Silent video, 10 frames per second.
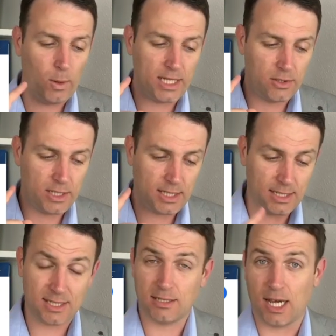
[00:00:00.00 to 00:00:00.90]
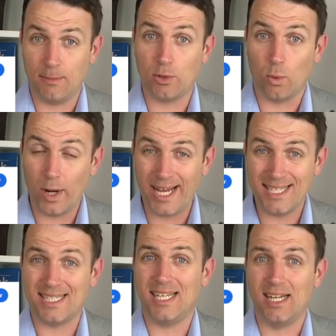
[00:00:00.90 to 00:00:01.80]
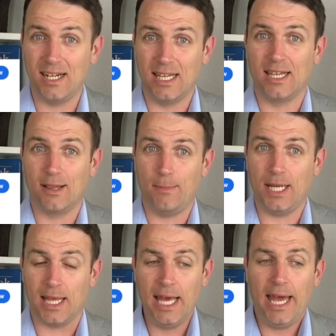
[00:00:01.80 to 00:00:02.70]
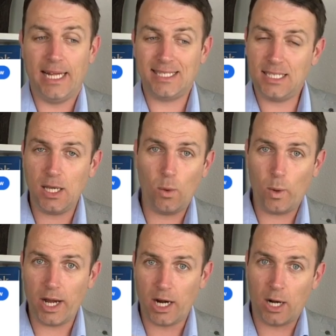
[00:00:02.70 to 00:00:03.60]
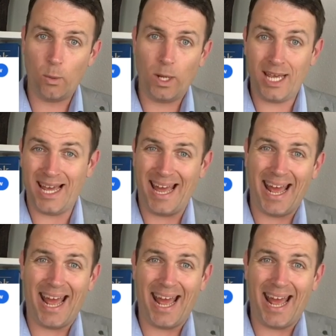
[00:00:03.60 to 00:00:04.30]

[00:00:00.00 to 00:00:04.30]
whether it is time to wait still a little bit and see where are we